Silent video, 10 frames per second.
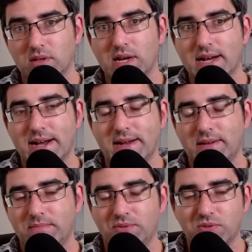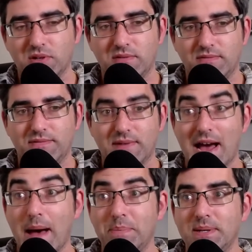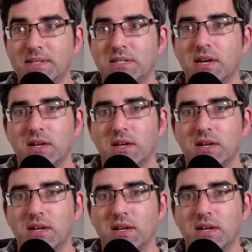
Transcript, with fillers: uh, sort of happened,